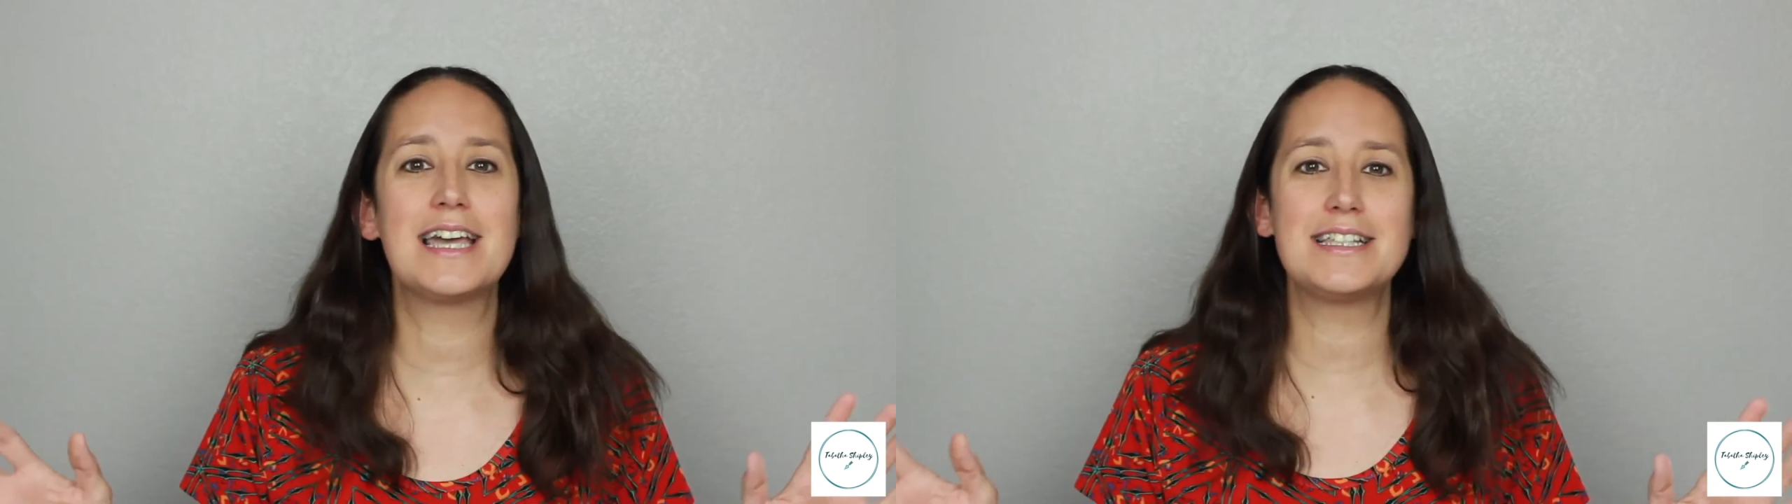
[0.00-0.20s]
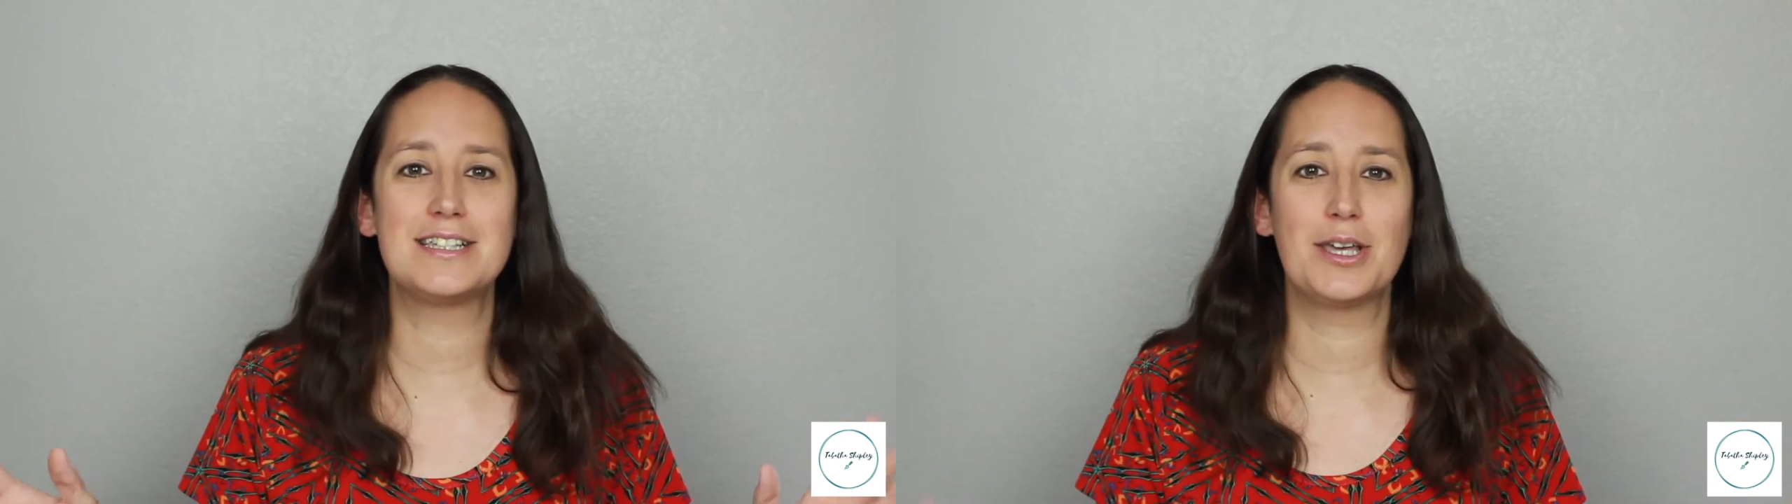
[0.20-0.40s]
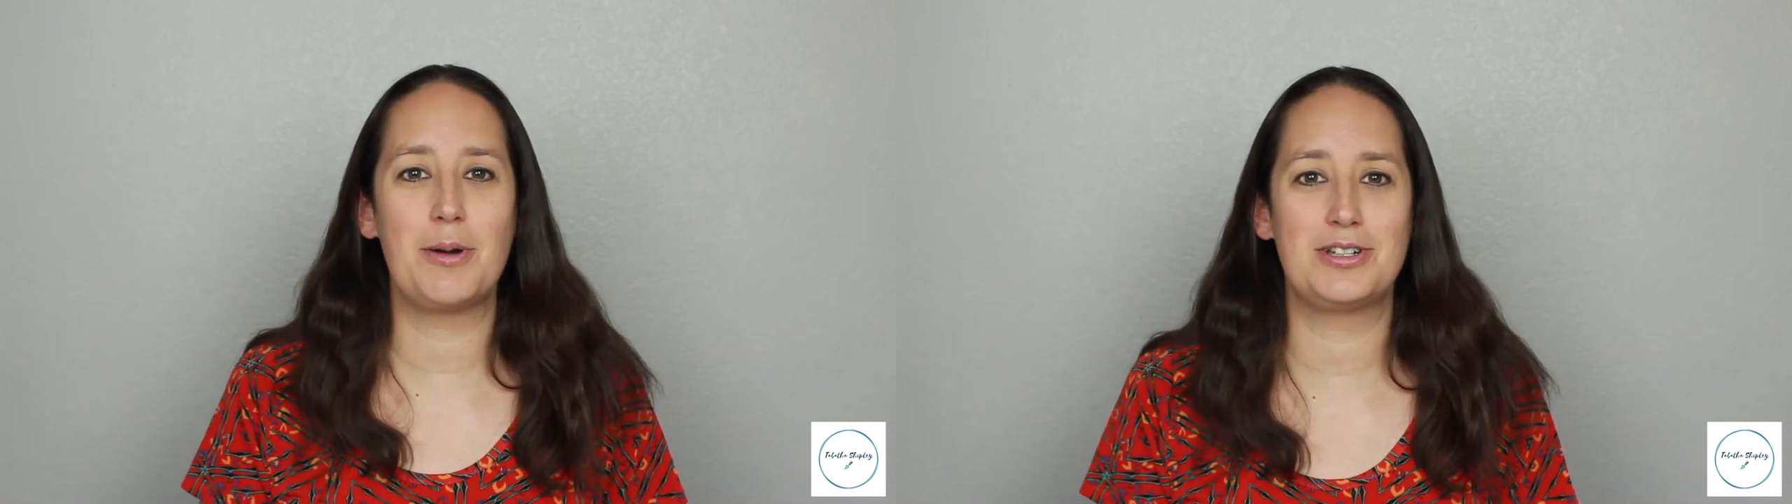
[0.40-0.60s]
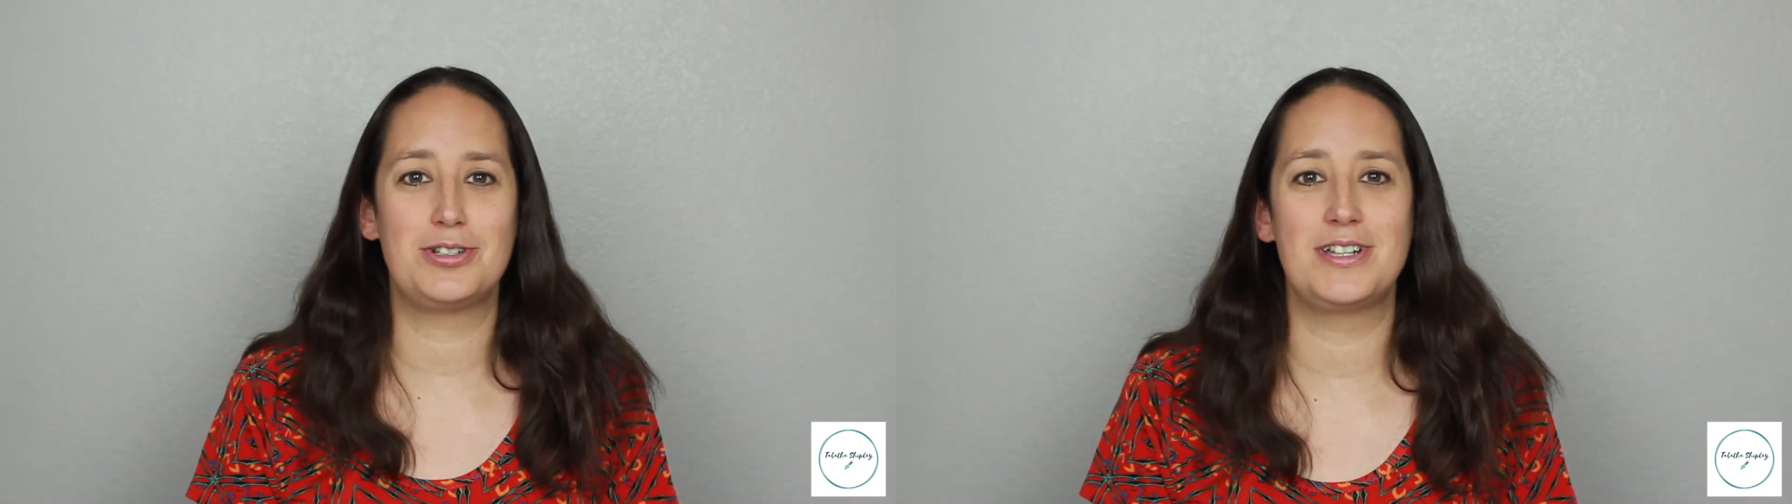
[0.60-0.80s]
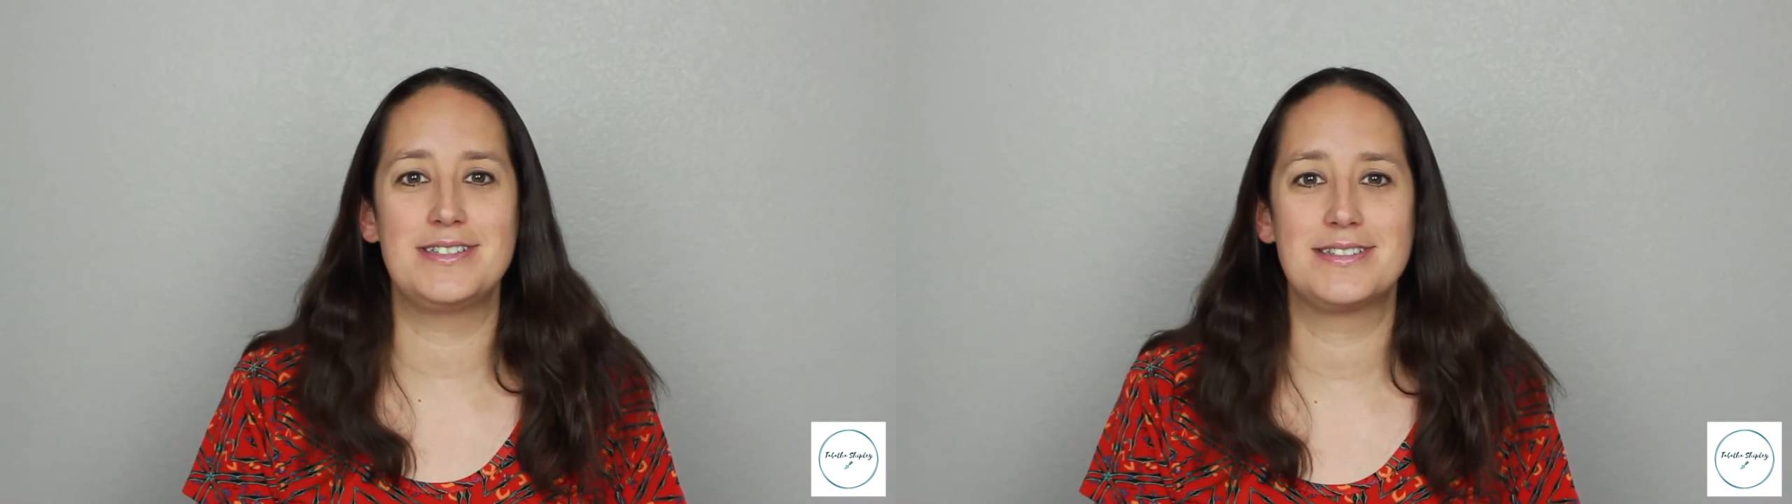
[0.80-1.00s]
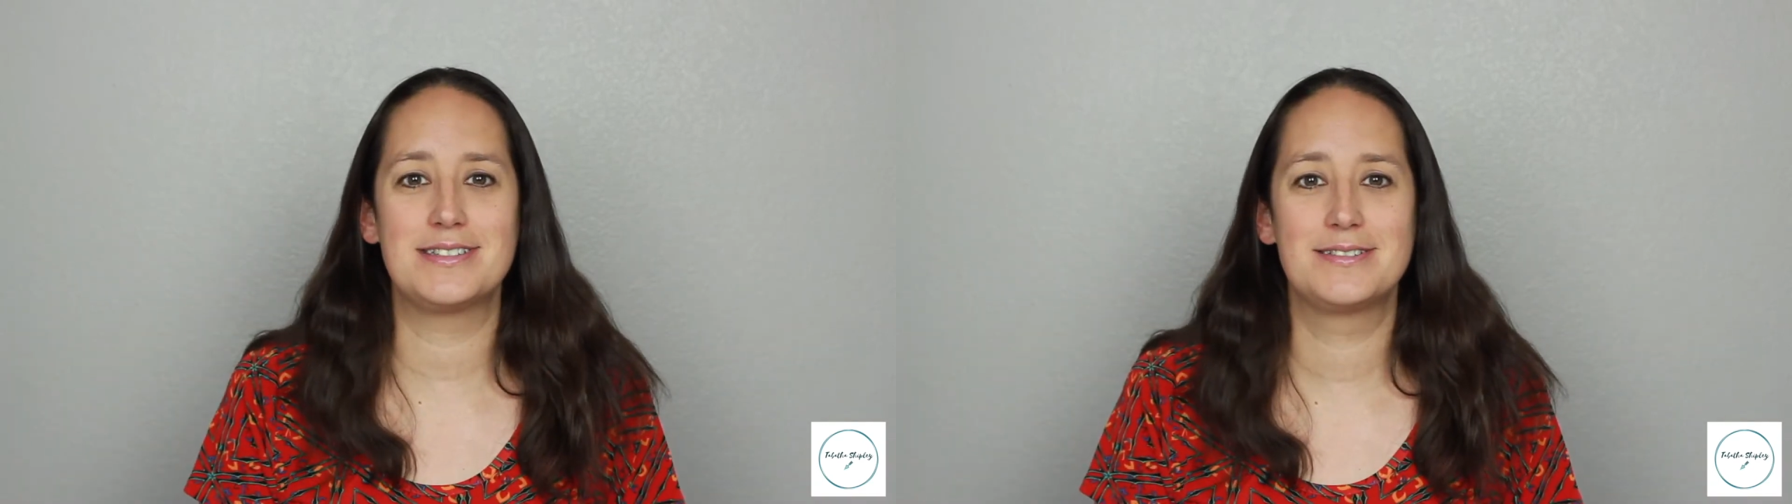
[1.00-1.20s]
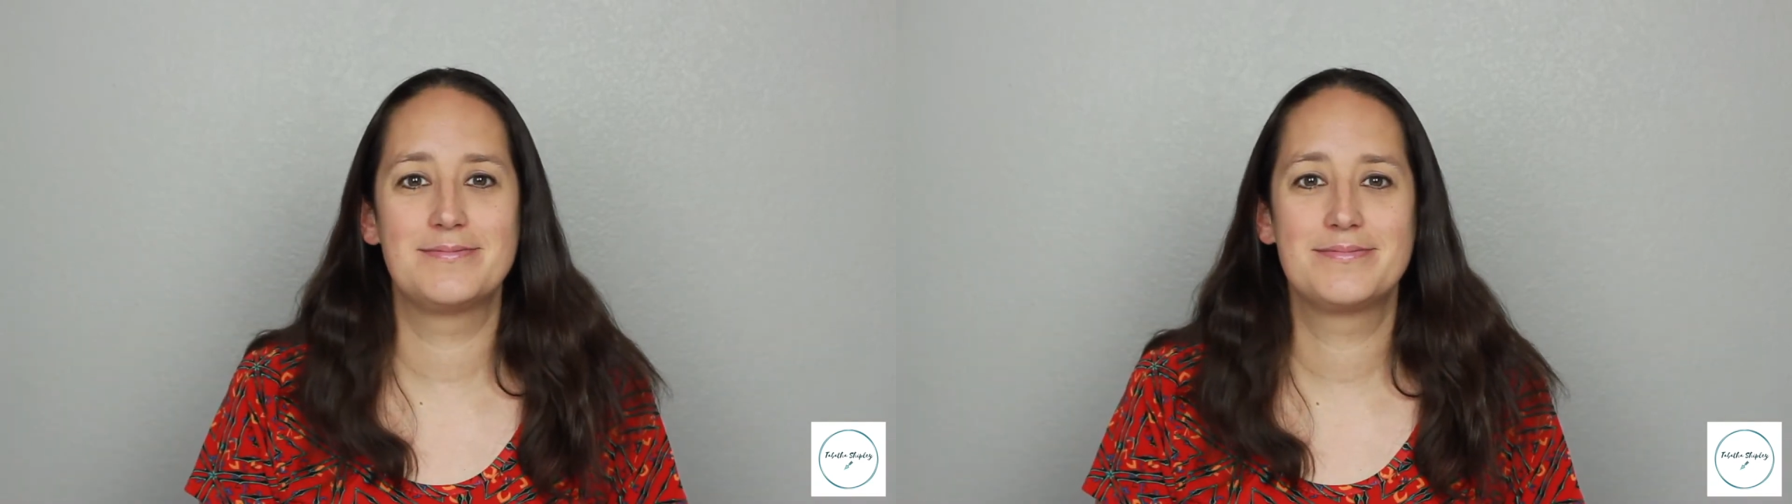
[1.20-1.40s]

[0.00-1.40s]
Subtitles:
get to the questions.